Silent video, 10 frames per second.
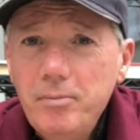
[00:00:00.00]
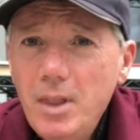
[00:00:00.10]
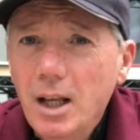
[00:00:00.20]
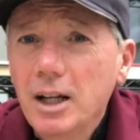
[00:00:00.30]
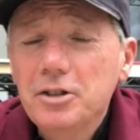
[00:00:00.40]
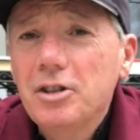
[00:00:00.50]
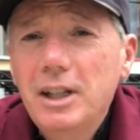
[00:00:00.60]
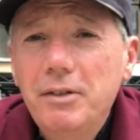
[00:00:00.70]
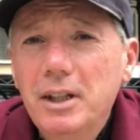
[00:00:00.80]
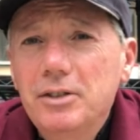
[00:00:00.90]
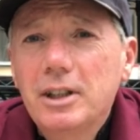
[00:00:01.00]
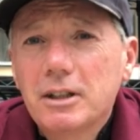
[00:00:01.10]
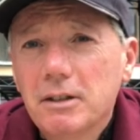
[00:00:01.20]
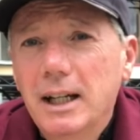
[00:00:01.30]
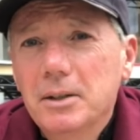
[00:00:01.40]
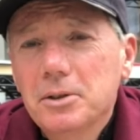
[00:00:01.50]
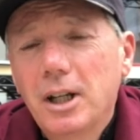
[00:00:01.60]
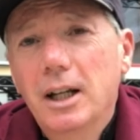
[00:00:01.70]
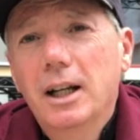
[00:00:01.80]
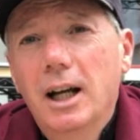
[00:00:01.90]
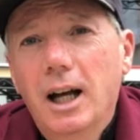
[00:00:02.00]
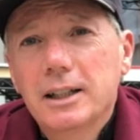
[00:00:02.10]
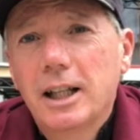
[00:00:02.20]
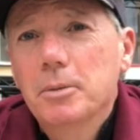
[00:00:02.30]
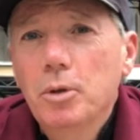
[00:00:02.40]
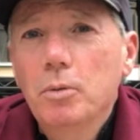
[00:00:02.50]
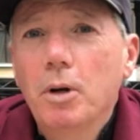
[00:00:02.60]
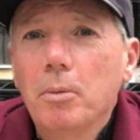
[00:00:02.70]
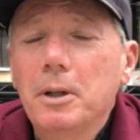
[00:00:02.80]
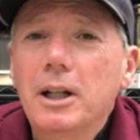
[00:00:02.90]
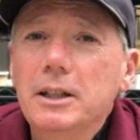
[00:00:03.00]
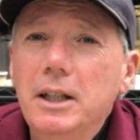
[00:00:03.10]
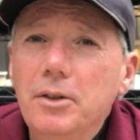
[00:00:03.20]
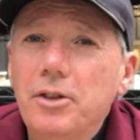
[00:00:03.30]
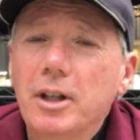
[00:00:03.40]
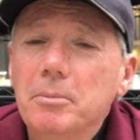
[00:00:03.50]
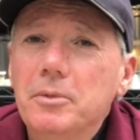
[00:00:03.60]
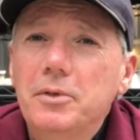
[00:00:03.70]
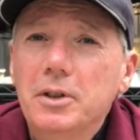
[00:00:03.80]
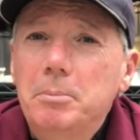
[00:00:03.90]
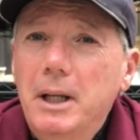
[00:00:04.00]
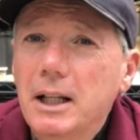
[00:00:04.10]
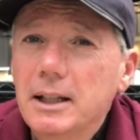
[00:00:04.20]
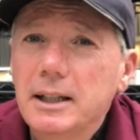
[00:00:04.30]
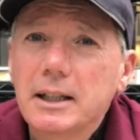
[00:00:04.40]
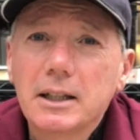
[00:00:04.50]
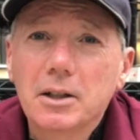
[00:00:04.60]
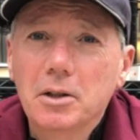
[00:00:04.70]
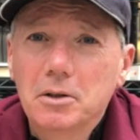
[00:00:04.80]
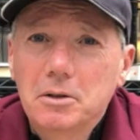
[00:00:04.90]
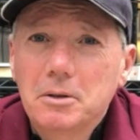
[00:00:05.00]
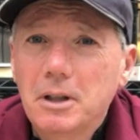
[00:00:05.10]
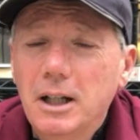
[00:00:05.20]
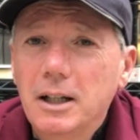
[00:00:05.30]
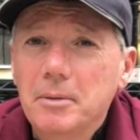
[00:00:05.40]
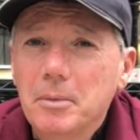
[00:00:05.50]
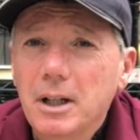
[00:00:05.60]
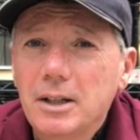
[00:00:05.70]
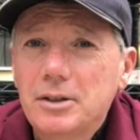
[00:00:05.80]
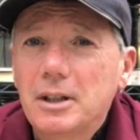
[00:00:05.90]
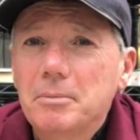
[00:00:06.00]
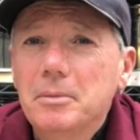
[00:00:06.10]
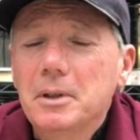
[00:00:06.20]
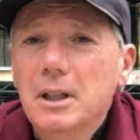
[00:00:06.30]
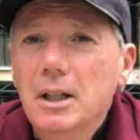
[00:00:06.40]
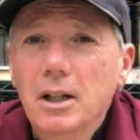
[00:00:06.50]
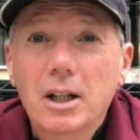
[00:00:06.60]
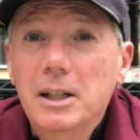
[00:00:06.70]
I just leave these in the ground and let them bulb up and use them for pickling or as a early